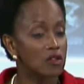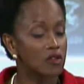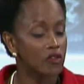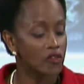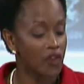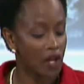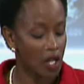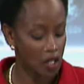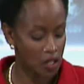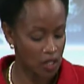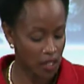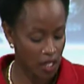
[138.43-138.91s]

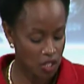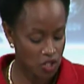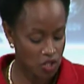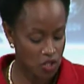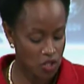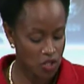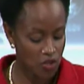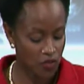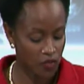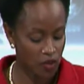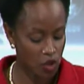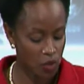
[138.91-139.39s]

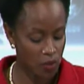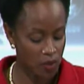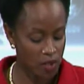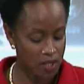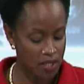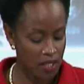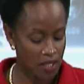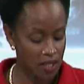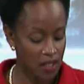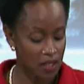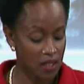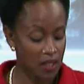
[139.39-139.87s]
violations of human
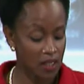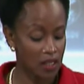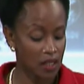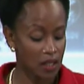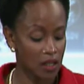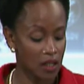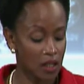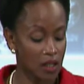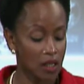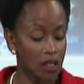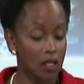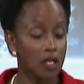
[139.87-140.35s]
dignity
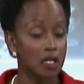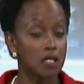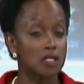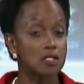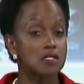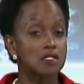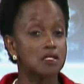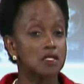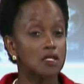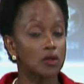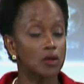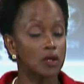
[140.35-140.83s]
in
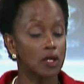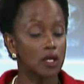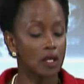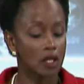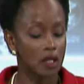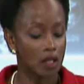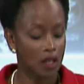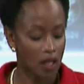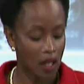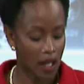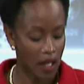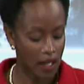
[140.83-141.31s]
Syria
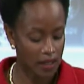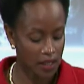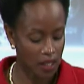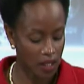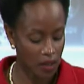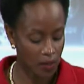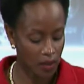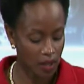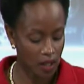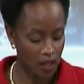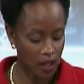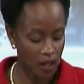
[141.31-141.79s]
and
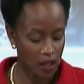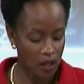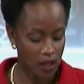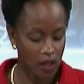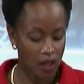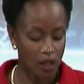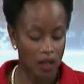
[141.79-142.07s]
Libya